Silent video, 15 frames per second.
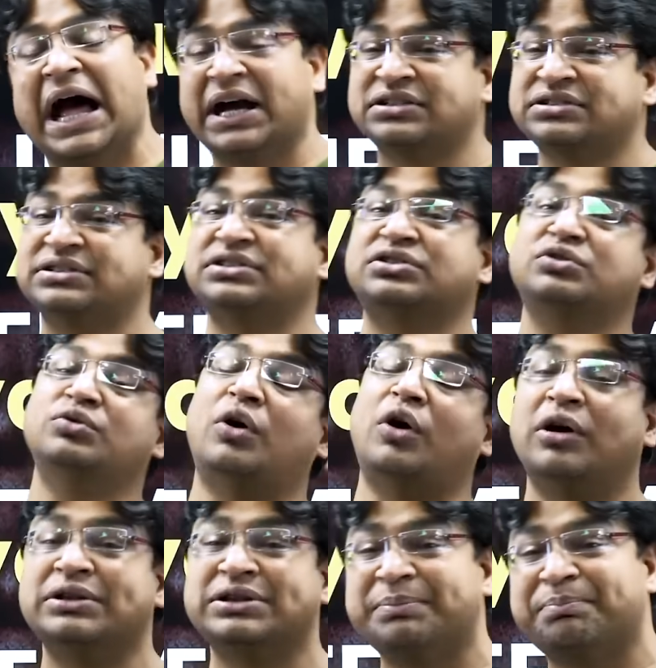access to
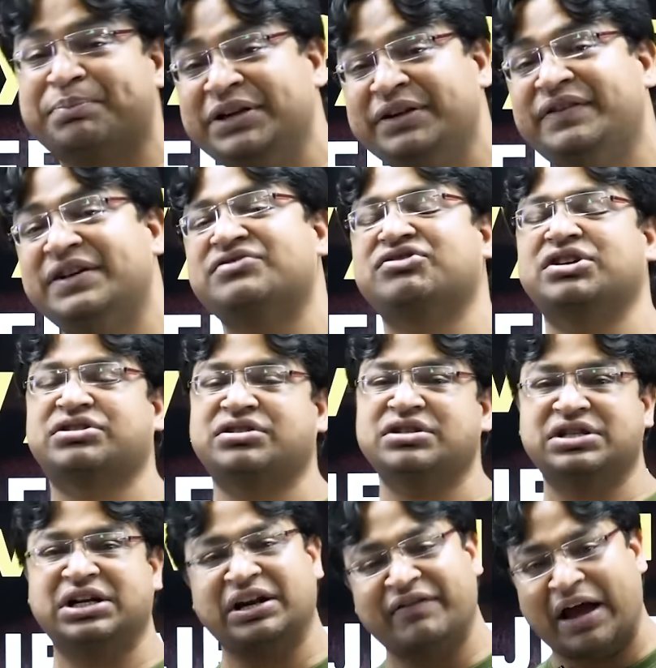all the previous sessions
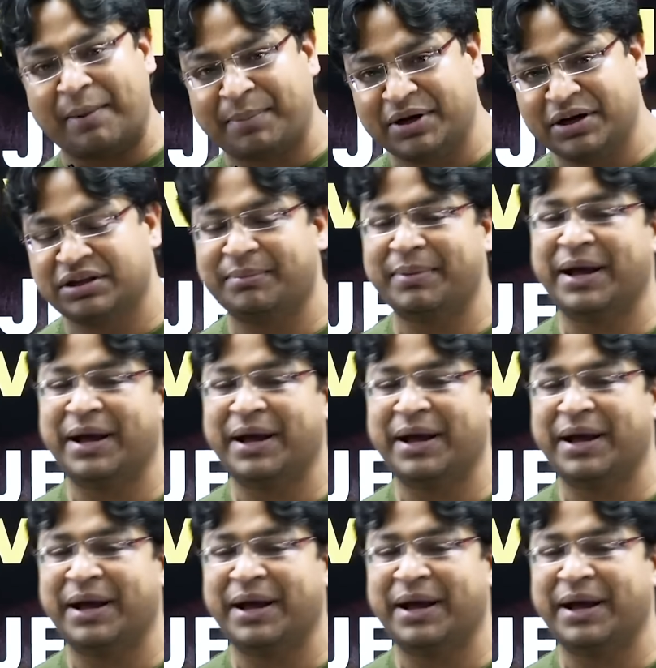that have happened in the